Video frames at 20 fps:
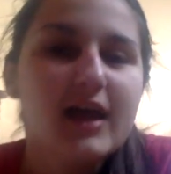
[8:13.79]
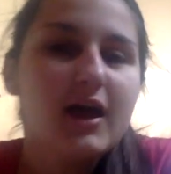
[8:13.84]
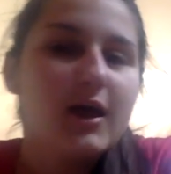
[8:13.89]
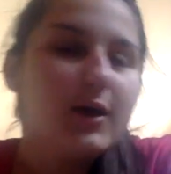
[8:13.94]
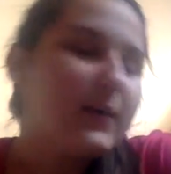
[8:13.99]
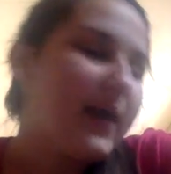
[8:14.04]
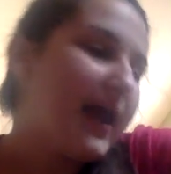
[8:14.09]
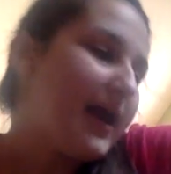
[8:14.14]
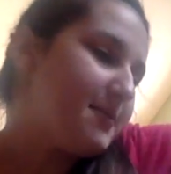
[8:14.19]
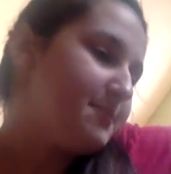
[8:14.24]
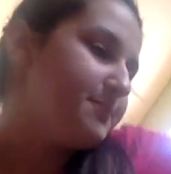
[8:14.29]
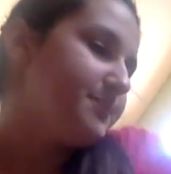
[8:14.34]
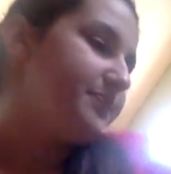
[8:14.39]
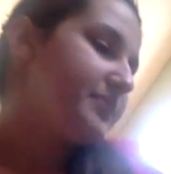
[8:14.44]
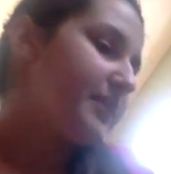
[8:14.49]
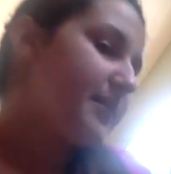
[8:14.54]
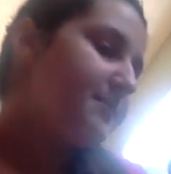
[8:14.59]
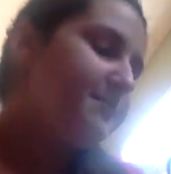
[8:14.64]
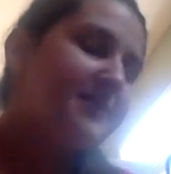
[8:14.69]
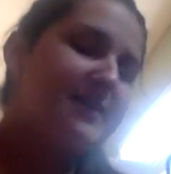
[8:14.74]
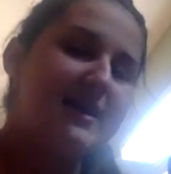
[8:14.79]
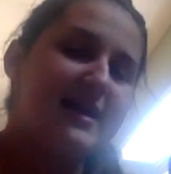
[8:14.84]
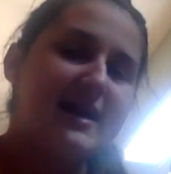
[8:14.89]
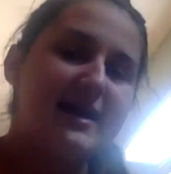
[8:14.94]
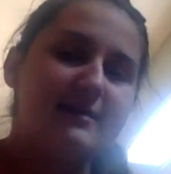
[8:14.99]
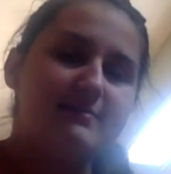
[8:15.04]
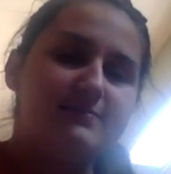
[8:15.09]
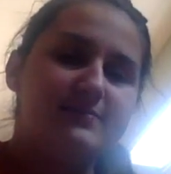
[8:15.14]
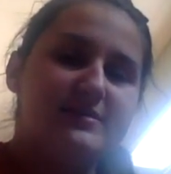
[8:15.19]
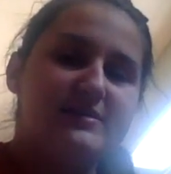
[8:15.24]
Okay, but
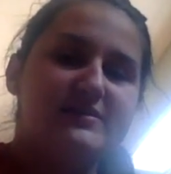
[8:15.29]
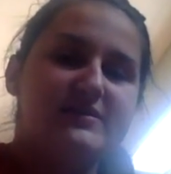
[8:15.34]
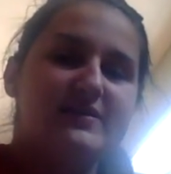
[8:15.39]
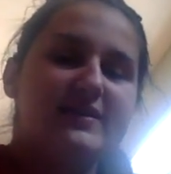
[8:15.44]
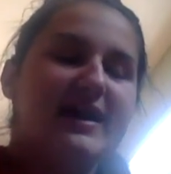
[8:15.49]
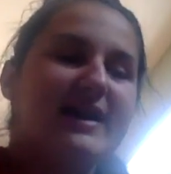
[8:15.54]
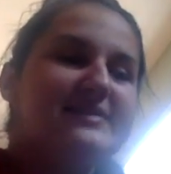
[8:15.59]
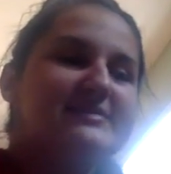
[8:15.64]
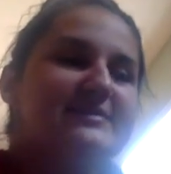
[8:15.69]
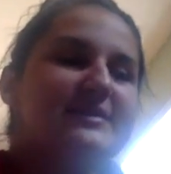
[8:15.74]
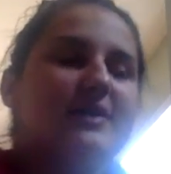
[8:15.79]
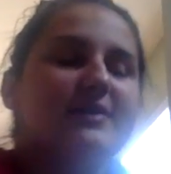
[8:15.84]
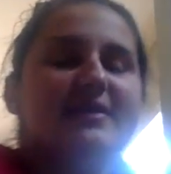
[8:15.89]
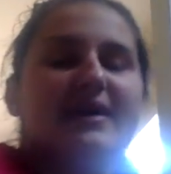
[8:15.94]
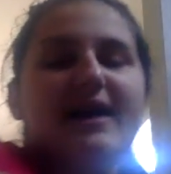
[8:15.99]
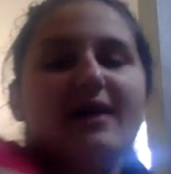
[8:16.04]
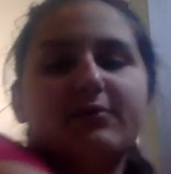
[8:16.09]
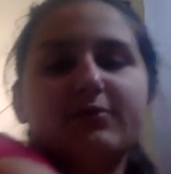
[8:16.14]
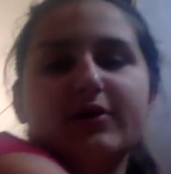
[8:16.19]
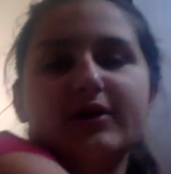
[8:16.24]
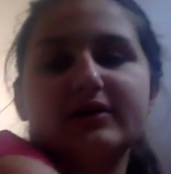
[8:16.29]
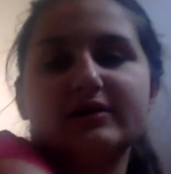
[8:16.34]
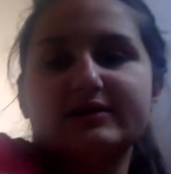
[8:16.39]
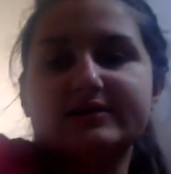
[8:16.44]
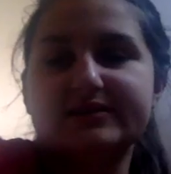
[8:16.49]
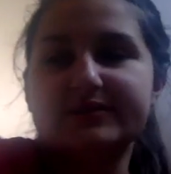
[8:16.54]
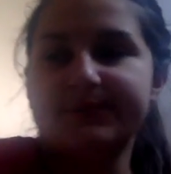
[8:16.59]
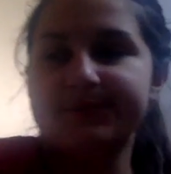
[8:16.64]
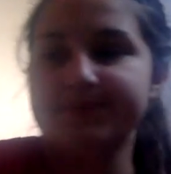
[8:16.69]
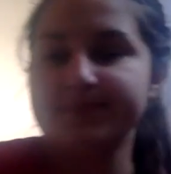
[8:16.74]
yeah, so that's how that
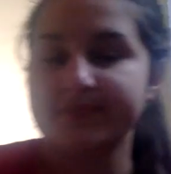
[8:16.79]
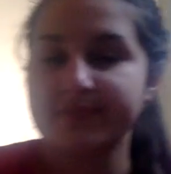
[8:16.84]
works.